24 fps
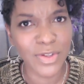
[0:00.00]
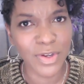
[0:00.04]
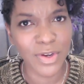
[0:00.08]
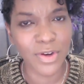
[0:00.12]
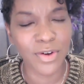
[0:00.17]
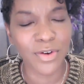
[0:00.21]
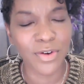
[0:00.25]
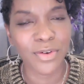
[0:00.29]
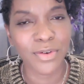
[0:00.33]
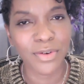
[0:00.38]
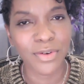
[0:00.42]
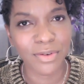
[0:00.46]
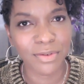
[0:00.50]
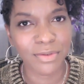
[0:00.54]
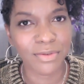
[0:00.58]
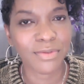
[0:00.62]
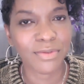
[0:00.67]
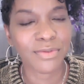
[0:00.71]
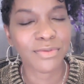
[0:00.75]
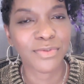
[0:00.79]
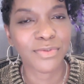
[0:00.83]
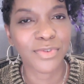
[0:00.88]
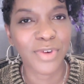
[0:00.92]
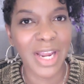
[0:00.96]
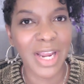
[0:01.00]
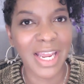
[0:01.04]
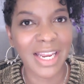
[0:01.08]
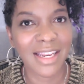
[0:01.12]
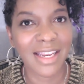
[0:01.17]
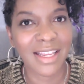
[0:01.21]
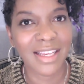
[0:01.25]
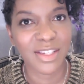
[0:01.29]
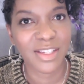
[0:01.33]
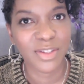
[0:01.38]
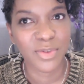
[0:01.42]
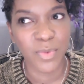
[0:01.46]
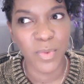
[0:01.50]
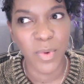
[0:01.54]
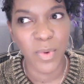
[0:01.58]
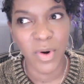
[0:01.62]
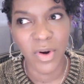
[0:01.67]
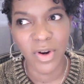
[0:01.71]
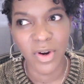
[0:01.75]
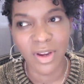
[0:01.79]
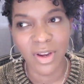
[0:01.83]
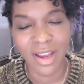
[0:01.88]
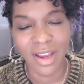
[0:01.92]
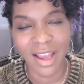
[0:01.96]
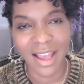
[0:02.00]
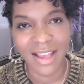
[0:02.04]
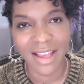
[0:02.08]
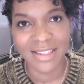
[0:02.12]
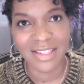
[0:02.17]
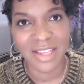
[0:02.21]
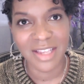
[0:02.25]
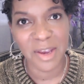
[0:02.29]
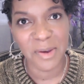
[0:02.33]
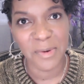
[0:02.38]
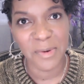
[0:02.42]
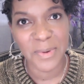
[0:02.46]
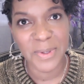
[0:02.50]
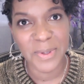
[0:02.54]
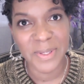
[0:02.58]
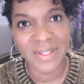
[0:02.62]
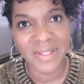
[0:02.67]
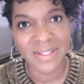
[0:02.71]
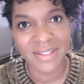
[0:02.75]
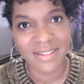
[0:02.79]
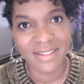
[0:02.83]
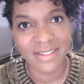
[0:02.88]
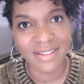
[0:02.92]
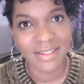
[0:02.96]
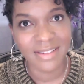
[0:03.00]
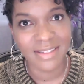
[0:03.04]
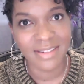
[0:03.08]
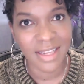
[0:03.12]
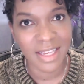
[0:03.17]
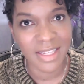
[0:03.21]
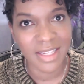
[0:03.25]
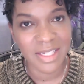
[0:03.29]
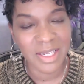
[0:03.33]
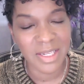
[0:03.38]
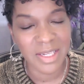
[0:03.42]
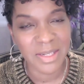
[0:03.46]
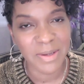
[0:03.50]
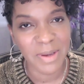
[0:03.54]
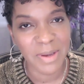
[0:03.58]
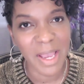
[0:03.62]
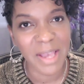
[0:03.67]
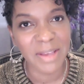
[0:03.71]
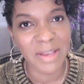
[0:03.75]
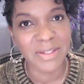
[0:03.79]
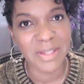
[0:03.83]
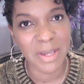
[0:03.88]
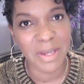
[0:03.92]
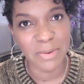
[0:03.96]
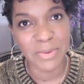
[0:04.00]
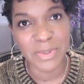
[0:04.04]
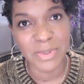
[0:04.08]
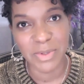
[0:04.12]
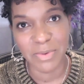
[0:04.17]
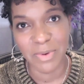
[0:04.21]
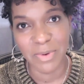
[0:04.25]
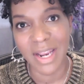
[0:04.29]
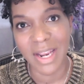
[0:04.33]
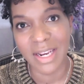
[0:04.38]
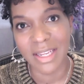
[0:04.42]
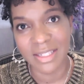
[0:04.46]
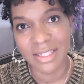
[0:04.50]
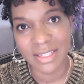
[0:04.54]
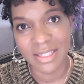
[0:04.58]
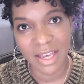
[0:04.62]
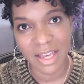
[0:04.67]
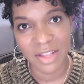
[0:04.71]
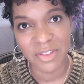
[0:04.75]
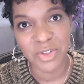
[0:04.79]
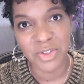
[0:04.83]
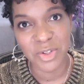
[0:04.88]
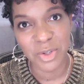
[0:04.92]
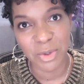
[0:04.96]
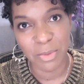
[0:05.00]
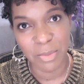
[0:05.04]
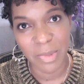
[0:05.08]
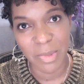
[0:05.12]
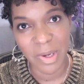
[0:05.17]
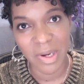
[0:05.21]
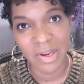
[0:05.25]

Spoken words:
also read his work as I was writing South to